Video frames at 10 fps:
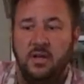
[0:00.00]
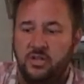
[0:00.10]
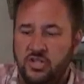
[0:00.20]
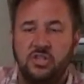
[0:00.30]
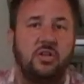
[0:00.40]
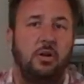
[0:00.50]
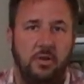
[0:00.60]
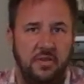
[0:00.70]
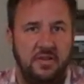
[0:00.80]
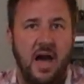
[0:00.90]
She's
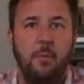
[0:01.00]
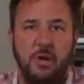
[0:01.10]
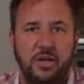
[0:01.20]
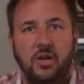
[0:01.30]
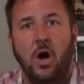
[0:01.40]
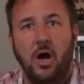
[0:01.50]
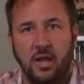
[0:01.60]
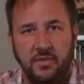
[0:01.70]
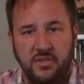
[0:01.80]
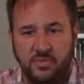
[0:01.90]
clearly the dominant dog
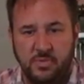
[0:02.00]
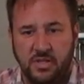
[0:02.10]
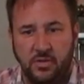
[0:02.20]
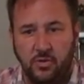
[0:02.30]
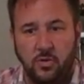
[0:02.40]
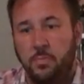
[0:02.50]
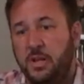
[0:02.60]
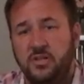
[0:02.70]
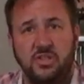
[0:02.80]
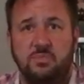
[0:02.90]
in this particular group,
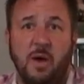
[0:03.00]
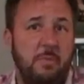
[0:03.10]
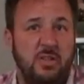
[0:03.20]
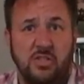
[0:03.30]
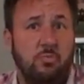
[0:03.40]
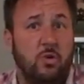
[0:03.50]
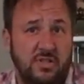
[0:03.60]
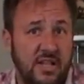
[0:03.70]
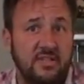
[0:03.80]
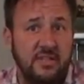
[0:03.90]
and he just might be just a more
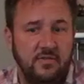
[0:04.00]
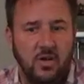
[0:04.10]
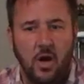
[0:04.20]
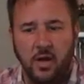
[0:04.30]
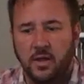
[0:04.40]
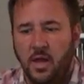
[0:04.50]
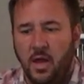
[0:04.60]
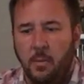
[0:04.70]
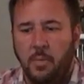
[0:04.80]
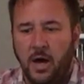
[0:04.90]
sensitive dog.
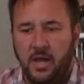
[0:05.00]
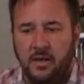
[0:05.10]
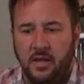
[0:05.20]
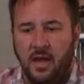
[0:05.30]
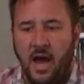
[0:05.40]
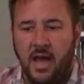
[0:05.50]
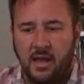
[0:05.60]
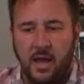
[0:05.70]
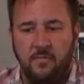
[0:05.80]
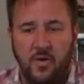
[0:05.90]
But
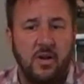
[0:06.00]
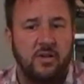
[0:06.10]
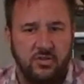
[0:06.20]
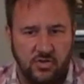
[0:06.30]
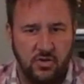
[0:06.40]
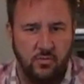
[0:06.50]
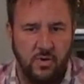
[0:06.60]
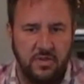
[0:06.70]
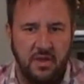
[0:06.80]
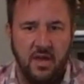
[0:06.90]
I'm very concerned
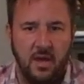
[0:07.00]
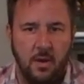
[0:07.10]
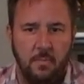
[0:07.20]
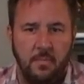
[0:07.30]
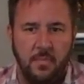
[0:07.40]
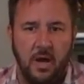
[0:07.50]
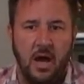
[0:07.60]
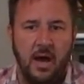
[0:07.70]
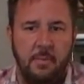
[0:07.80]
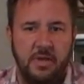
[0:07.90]
with him
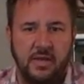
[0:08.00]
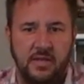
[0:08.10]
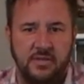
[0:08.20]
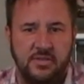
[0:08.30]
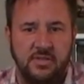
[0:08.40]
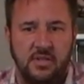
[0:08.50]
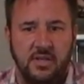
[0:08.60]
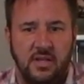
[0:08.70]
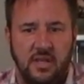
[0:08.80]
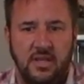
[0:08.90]
because
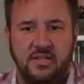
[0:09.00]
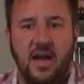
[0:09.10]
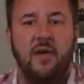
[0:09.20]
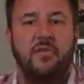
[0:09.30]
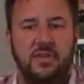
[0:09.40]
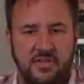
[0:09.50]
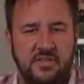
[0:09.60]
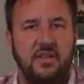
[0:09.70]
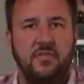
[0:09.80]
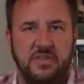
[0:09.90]
his confidence
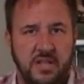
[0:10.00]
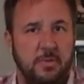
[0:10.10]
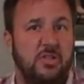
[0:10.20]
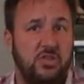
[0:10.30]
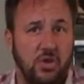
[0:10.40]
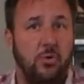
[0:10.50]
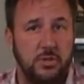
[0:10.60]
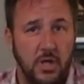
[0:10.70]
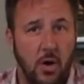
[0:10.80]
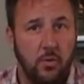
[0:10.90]
and self-esteem is so
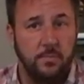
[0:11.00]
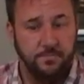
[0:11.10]
low.